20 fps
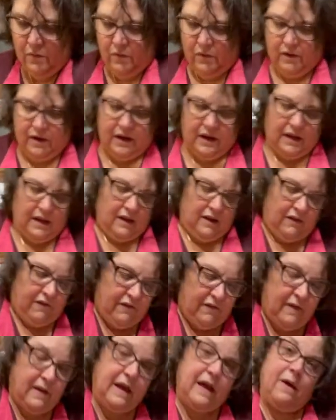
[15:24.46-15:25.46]
We're adding
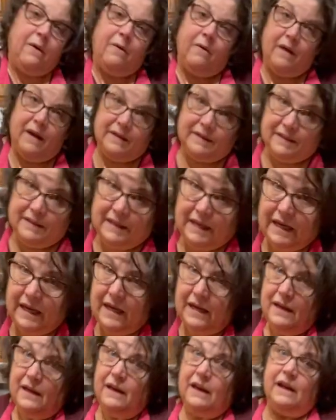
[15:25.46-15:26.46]
flour as
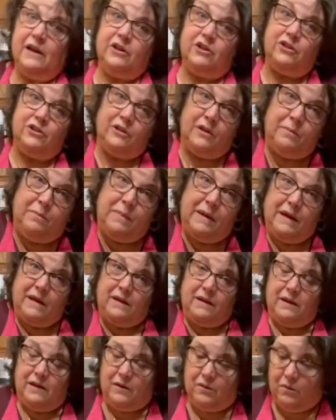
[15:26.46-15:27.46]
needed. It should be
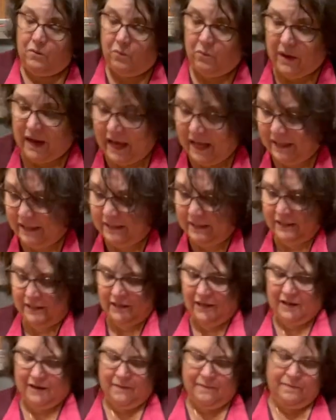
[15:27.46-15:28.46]
a little
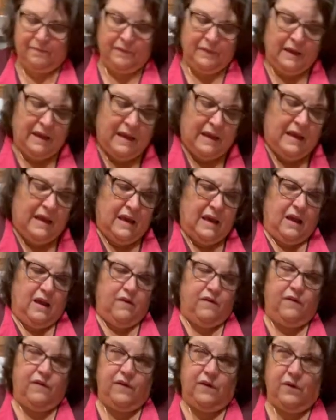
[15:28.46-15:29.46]
wet.
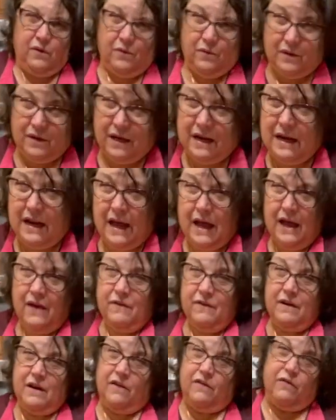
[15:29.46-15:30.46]
If you didn't
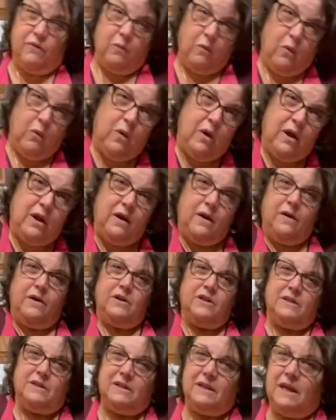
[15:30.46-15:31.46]
have enough water,
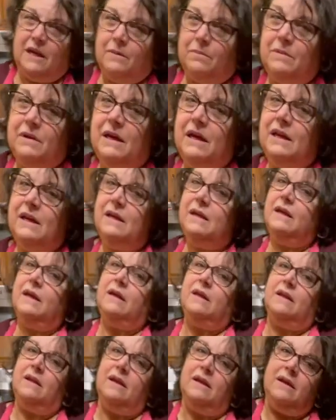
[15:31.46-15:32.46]
just keep kneading
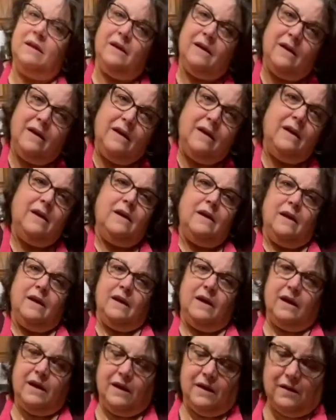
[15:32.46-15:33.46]
it.
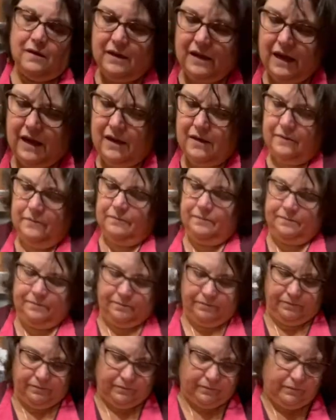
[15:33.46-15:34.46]
It'll get
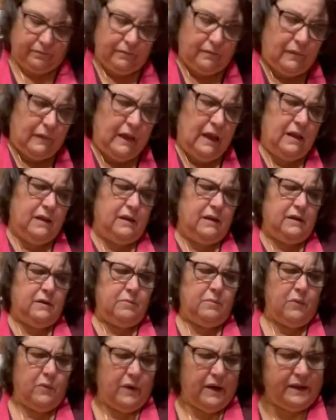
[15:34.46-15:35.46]
a
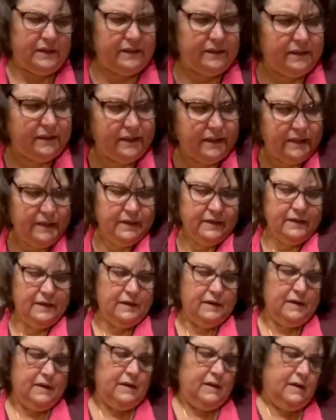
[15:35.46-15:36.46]
little moist.
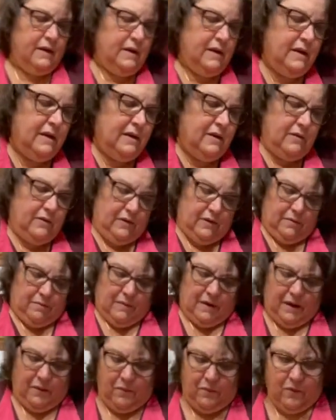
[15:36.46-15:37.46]
Or you
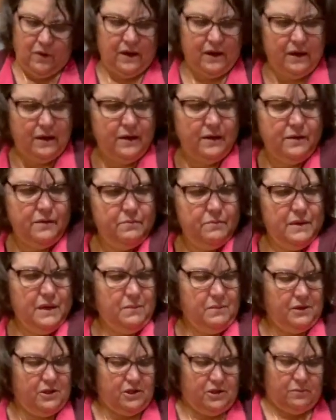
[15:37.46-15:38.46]
might want to
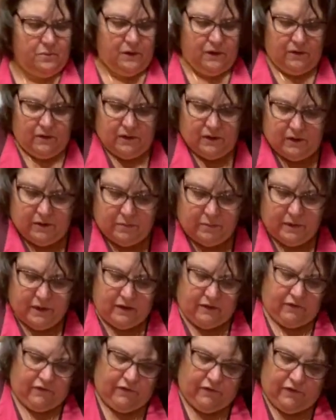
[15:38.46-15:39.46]
maybe smear a little
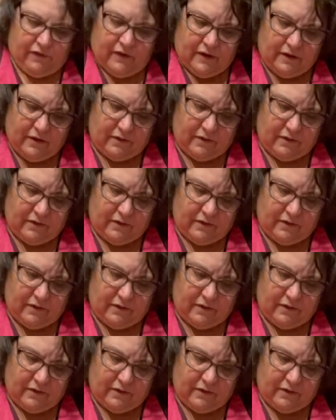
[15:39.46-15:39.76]
bit of